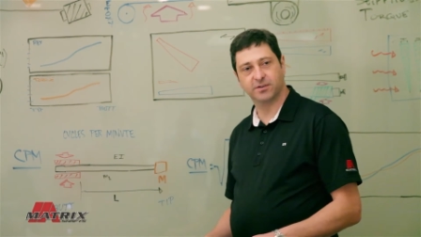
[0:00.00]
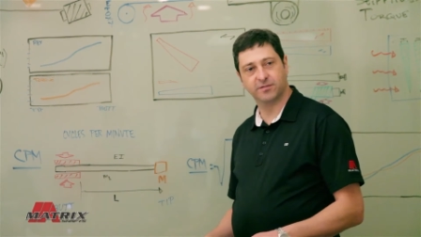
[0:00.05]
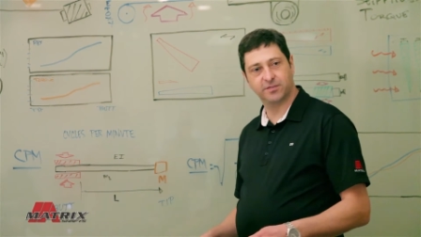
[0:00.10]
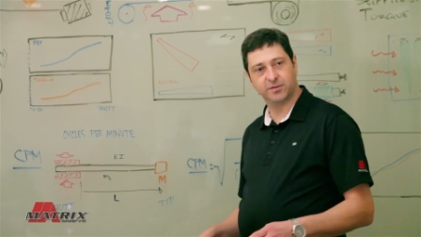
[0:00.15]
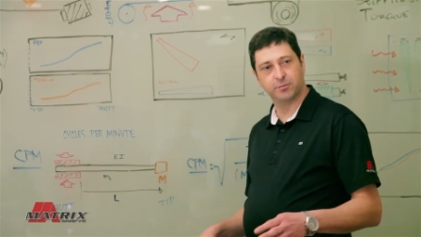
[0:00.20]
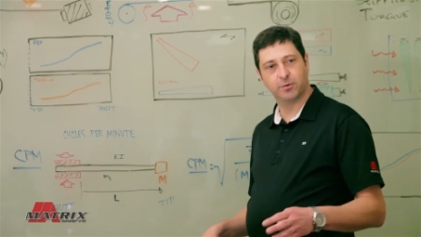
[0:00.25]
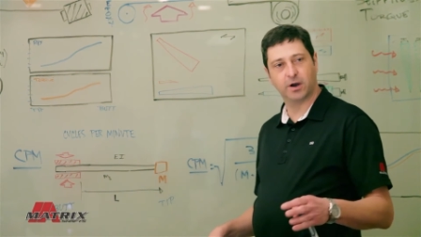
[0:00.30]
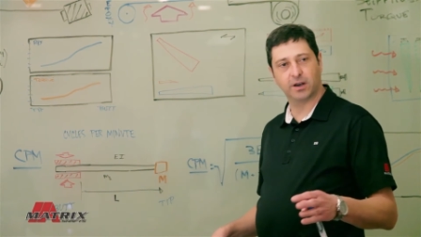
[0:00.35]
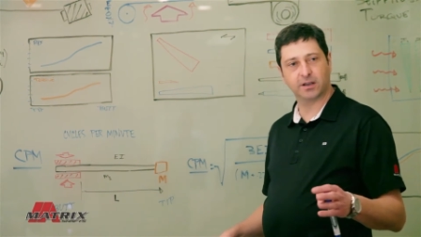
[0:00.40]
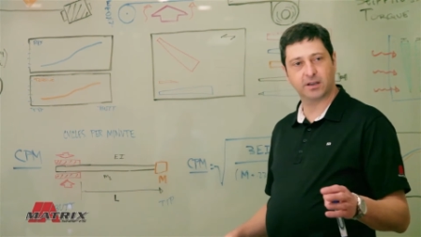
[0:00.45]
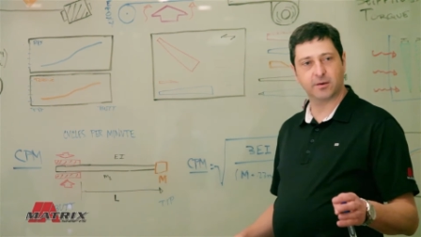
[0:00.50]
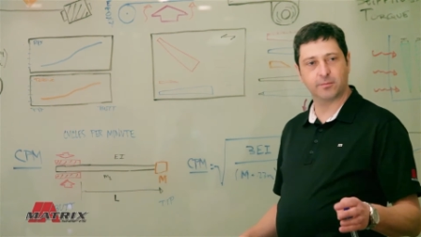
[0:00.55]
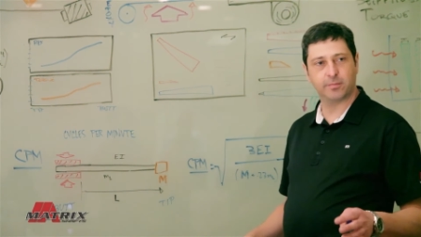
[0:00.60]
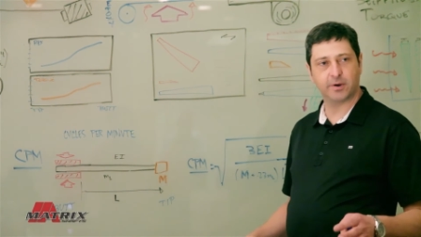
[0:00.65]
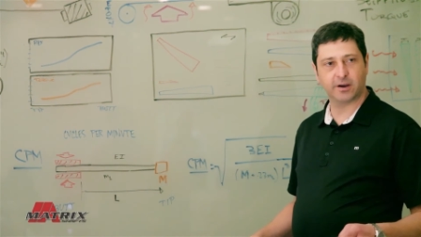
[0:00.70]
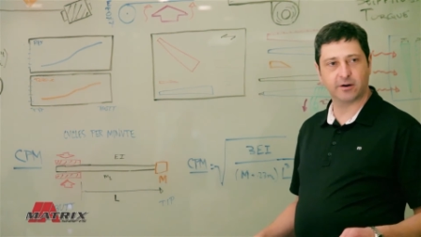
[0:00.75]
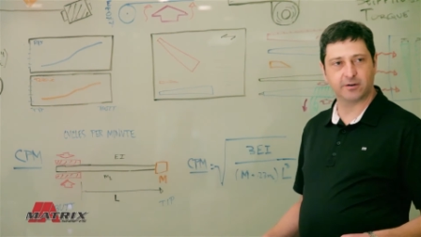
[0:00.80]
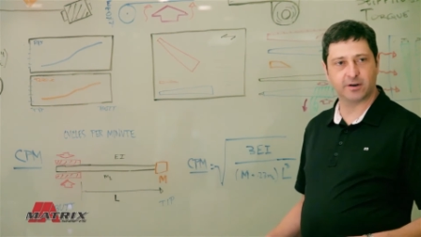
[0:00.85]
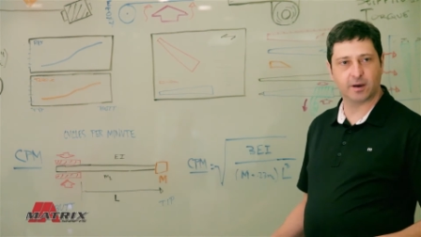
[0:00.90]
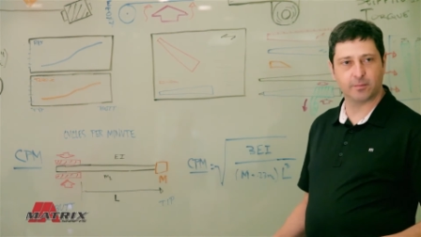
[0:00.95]
if you want to
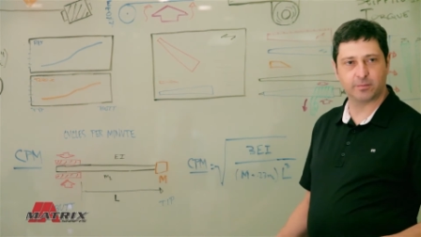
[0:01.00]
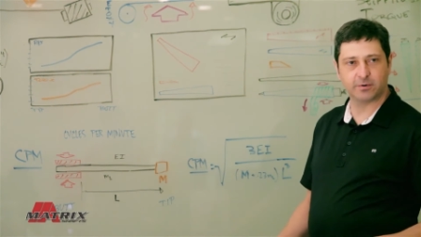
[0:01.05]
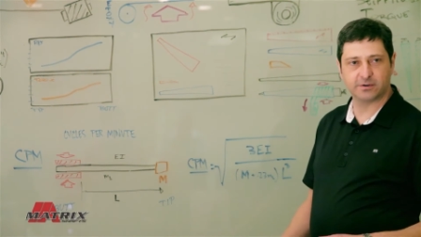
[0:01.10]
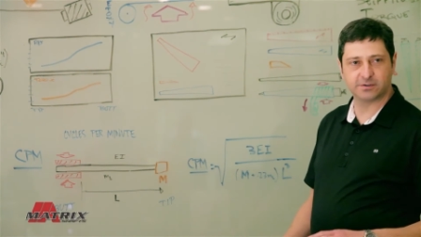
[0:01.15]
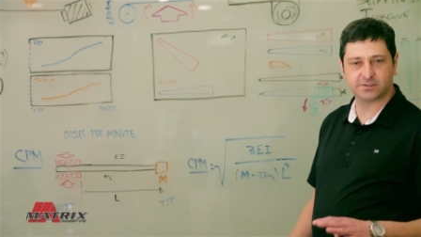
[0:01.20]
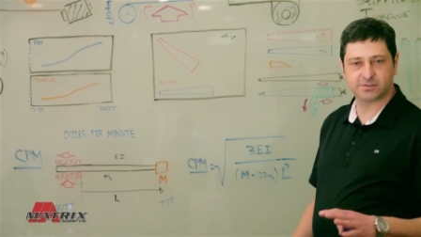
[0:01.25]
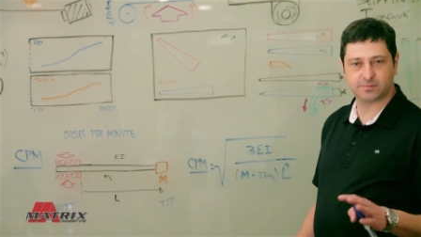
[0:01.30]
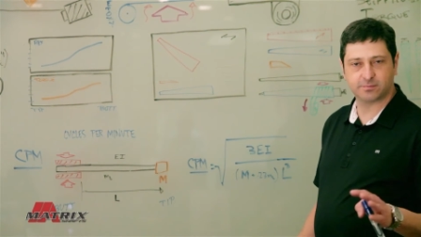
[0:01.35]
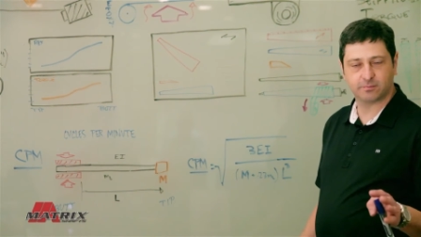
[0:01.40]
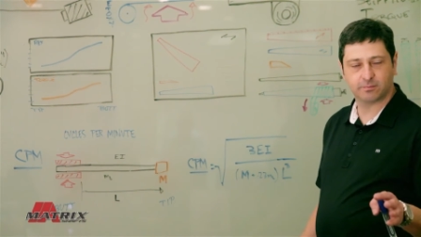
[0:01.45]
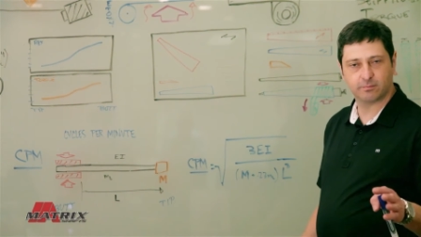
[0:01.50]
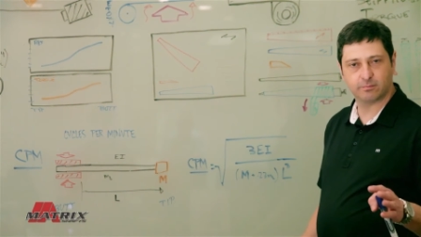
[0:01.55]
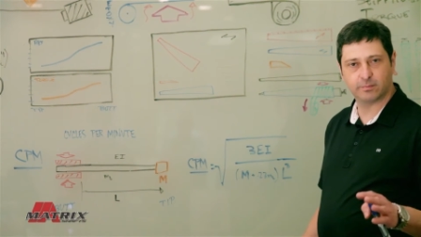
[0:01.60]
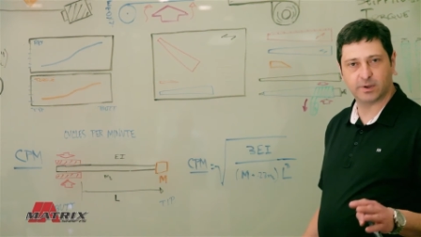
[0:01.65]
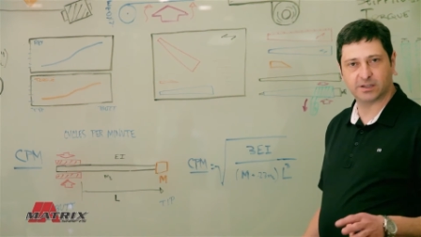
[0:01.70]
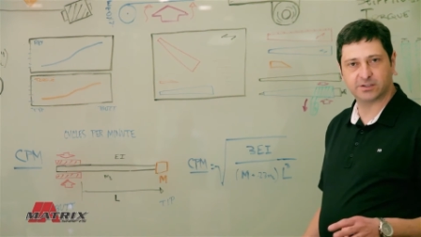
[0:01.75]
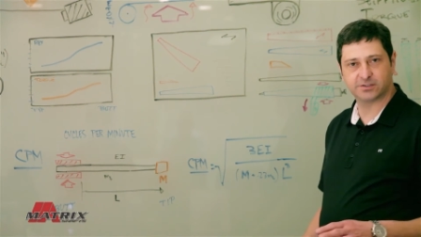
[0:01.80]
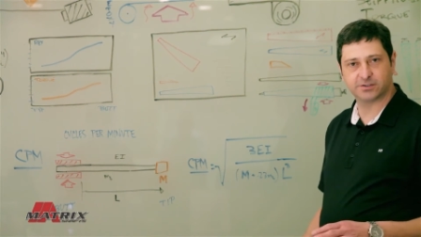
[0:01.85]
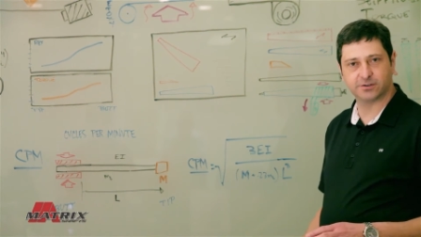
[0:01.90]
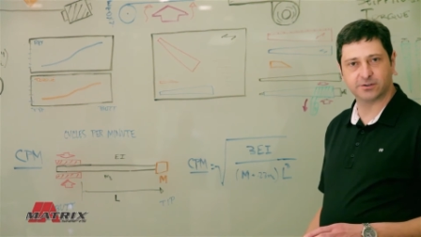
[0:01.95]
compare numbers,
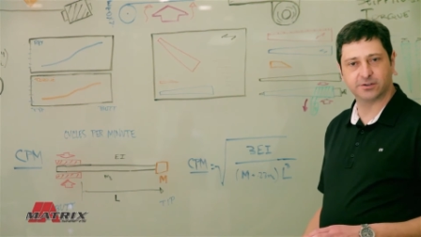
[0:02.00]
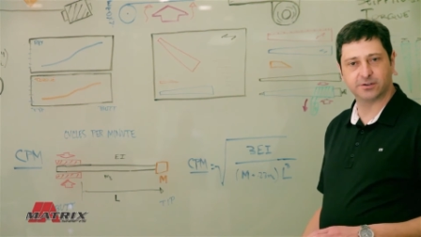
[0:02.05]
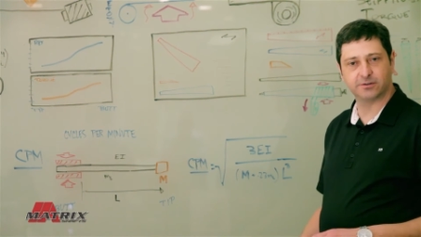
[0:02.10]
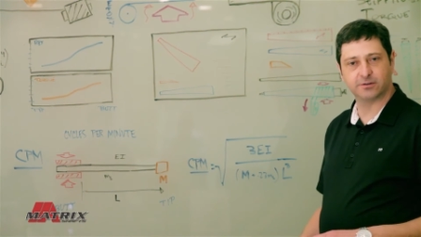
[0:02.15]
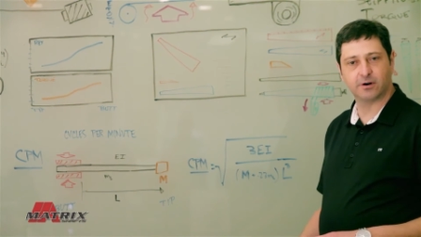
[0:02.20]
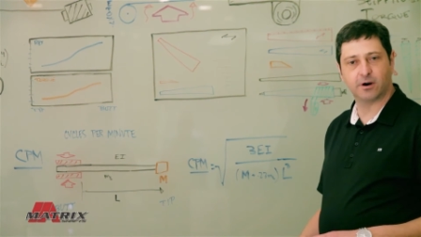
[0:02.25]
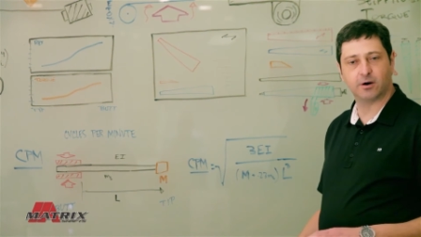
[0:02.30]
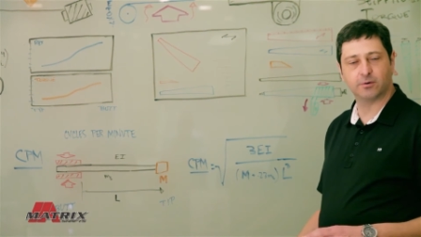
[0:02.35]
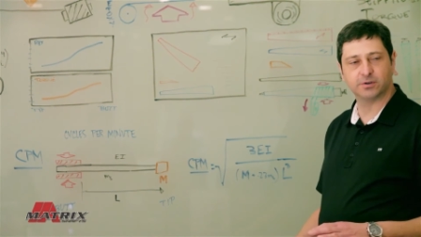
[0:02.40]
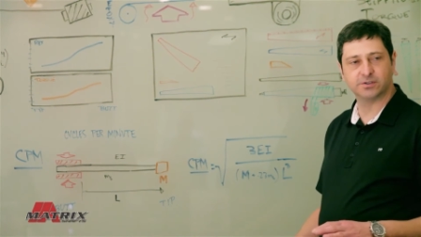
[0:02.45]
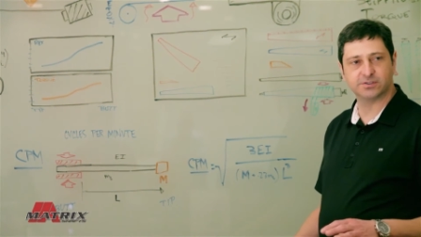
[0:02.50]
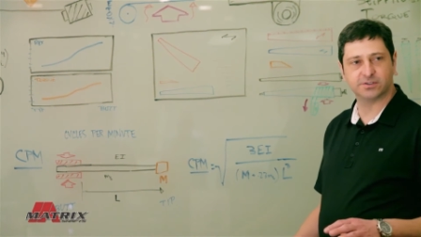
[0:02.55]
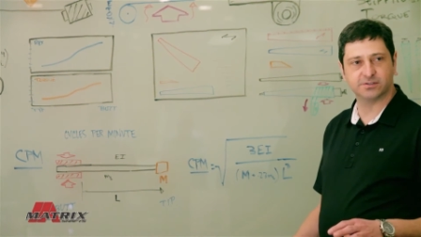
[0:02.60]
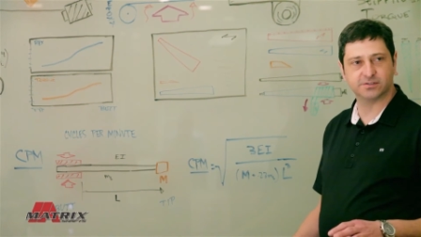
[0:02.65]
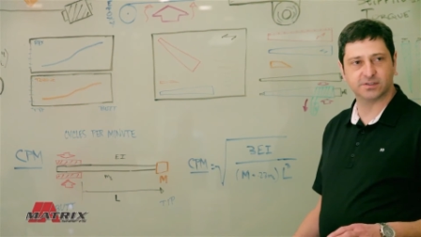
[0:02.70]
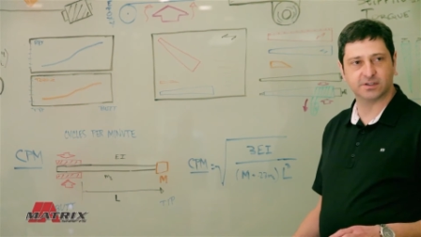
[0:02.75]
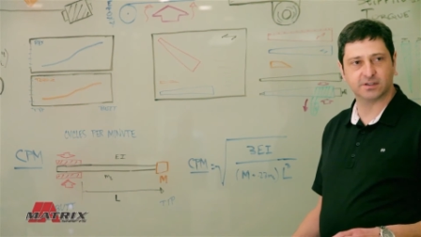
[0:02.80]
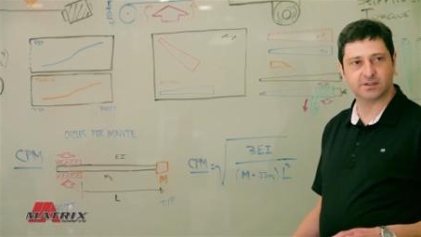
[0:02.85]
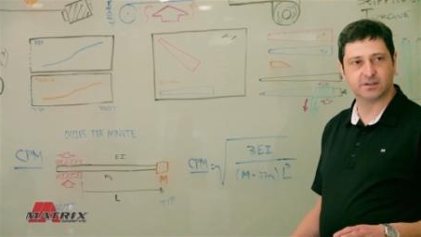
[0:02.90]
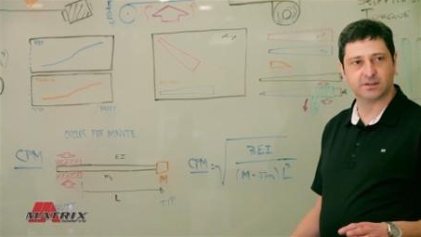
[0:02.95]
make sure you're always
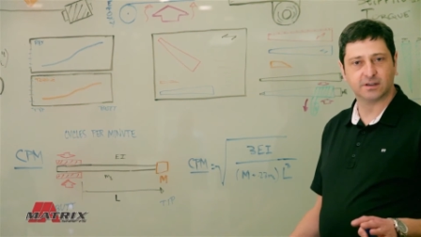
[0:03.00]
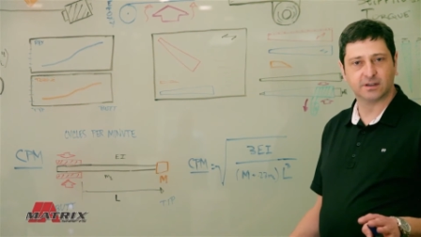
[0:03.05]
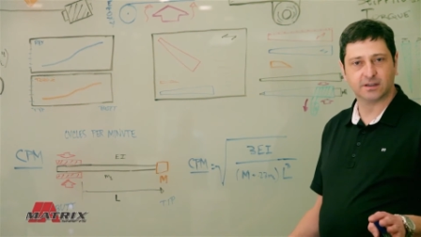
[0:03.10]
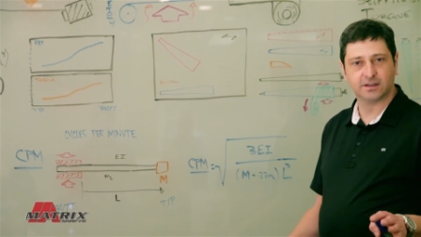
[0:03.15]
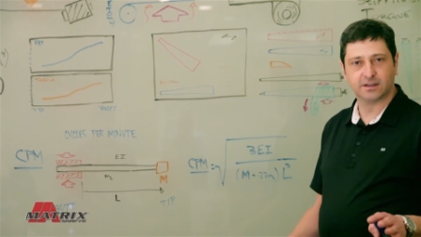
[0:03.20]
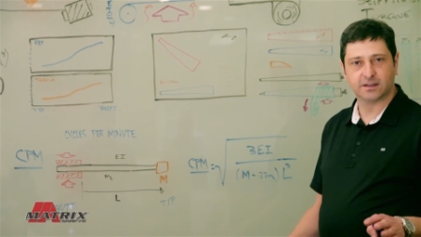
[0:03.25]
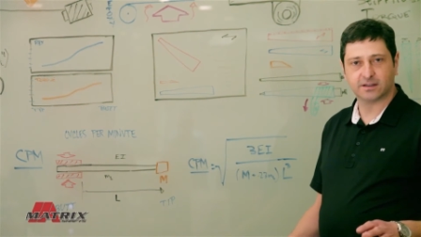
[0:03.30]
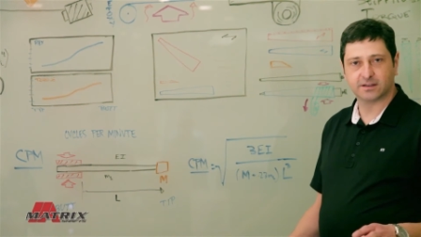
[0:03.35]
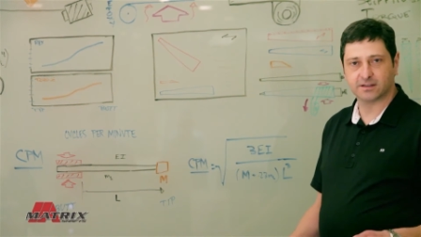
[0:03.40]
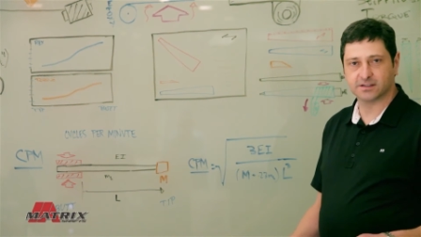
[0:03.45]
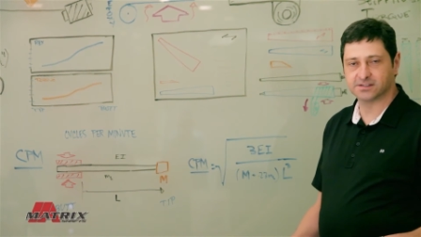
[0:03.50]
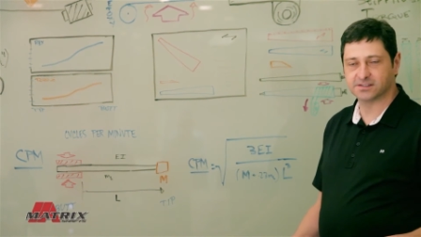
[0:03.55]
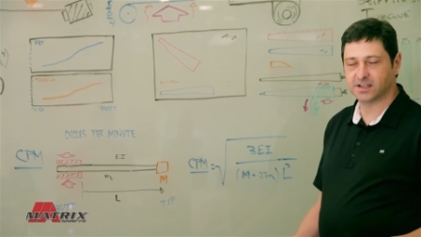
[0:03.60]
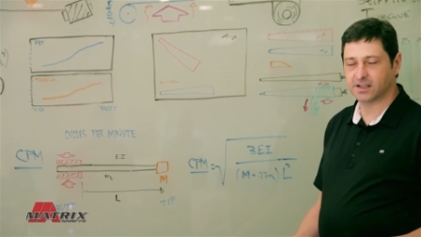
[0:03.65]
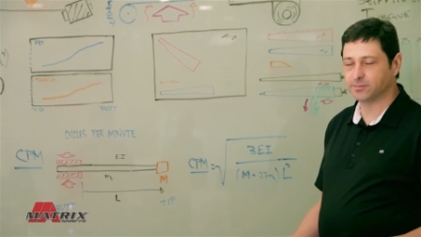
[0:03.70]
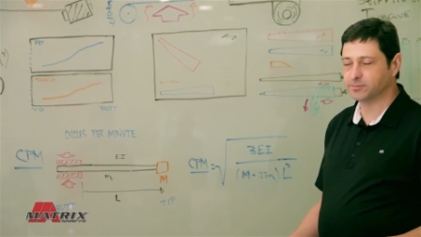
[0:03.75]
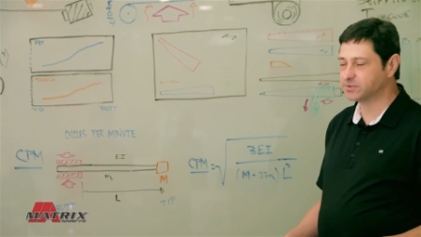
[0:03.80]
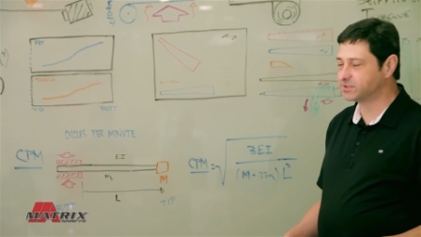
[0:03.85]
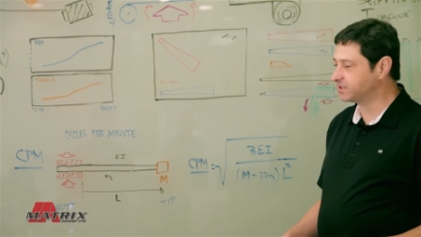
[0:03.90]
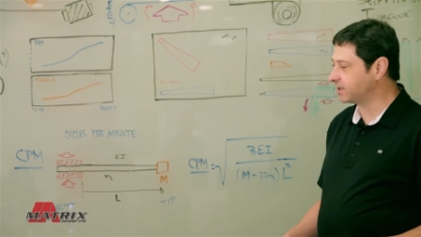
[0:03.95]
using the
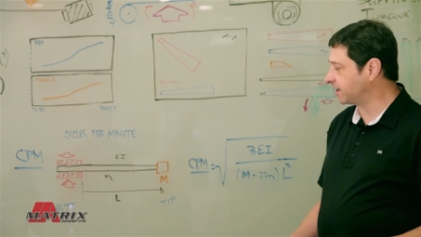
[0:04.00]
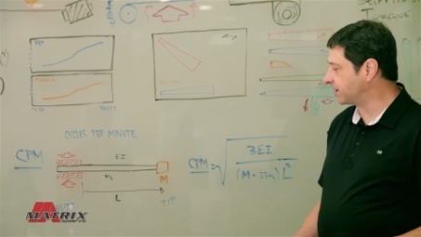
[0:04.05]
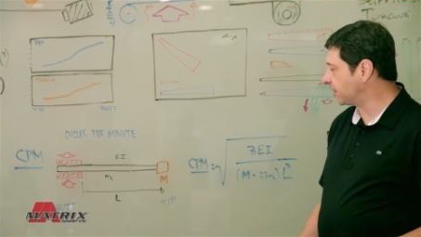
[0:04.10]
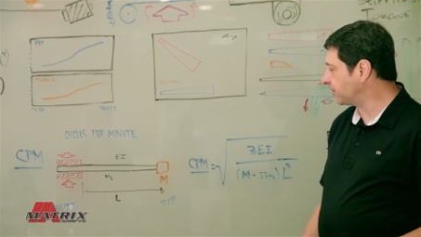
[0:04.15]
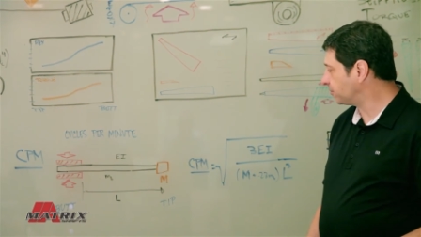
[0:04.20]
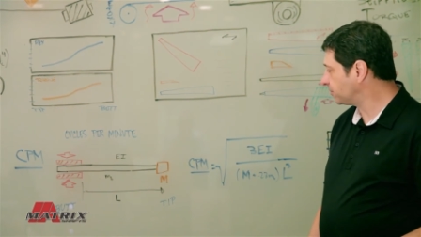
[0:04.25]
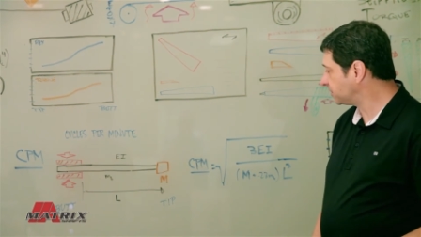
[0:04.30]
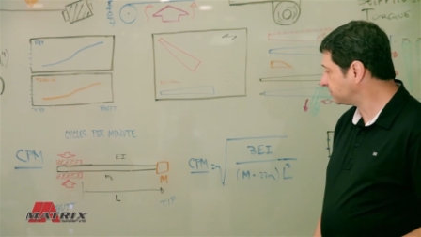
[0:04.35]
same setup.